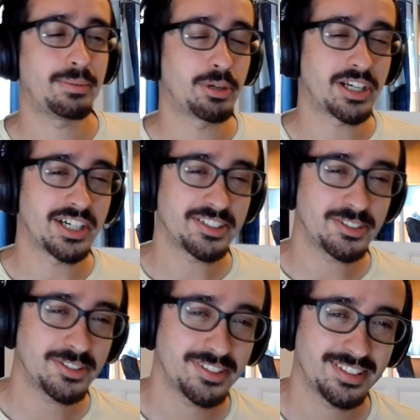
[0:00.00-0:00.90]
I'm
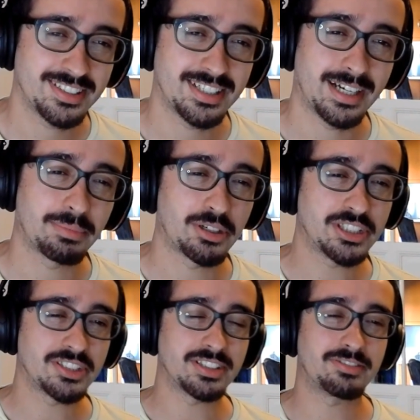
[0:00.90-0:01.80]
Ricardo. I'm
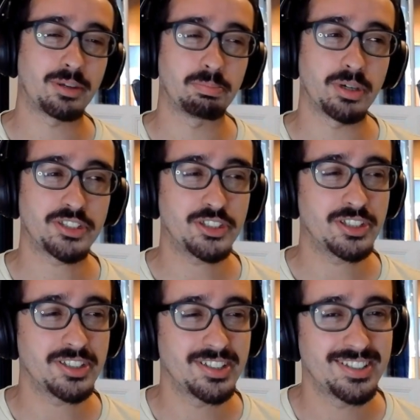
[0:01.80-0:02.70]
originally from
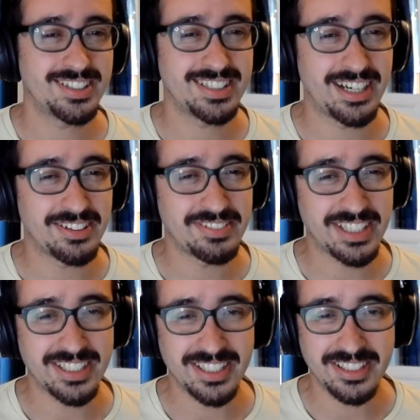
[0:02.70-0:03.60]
Portugal, now
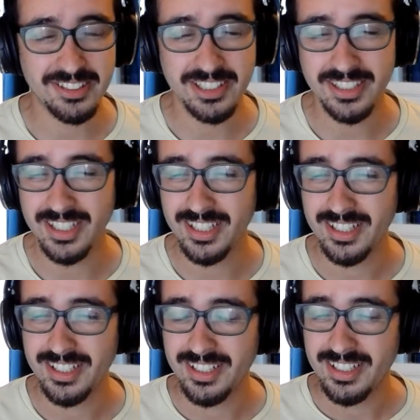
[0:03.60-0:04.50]
living in Hungary.
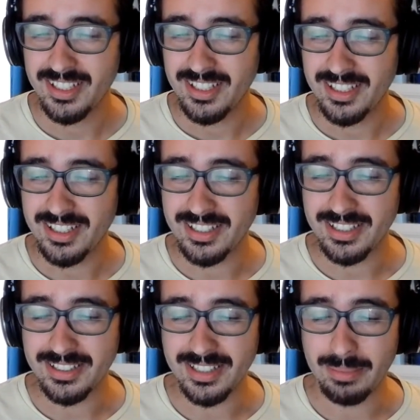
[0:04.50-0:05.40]

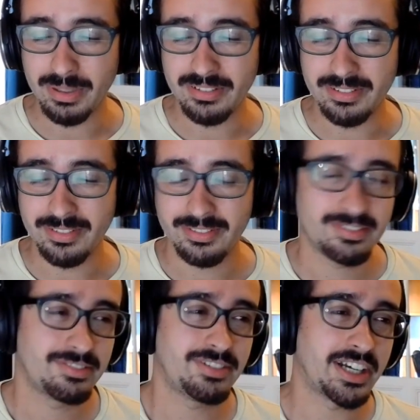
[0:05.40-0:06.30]
And I'm a
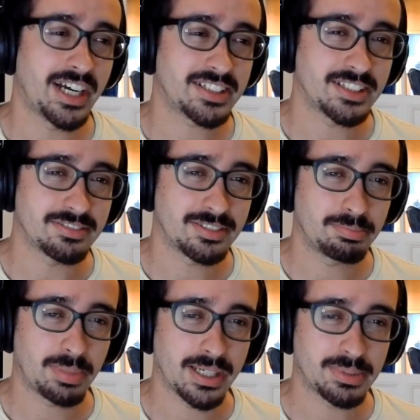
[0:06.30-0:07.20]
very
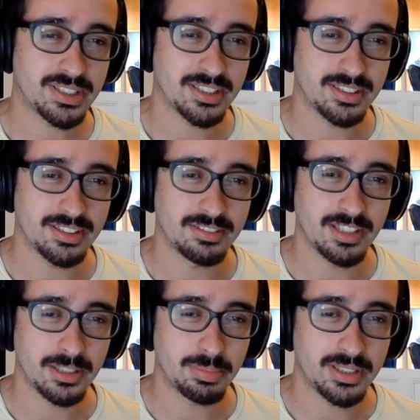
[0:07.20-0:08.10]
active PyMC
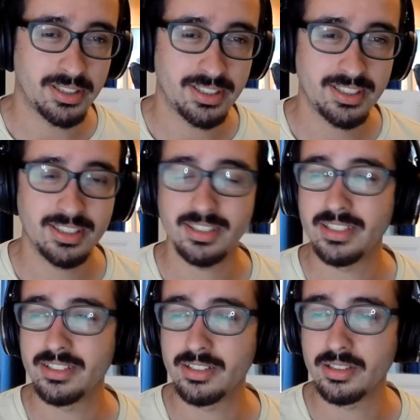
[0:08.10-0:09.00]
developer
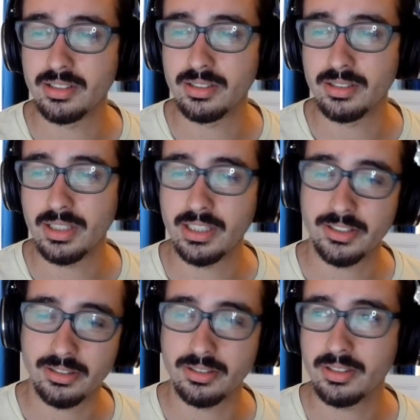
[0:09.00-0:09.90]
and
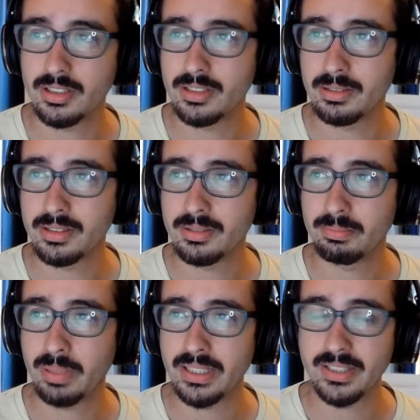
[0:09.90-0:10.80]
also
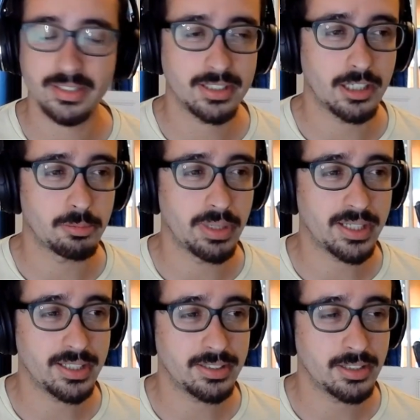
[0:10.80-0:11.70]
PyTensor, our
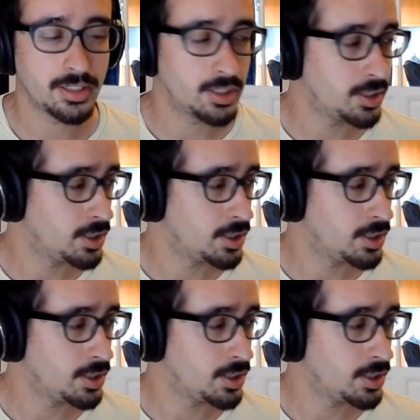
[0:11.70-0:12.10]
backend.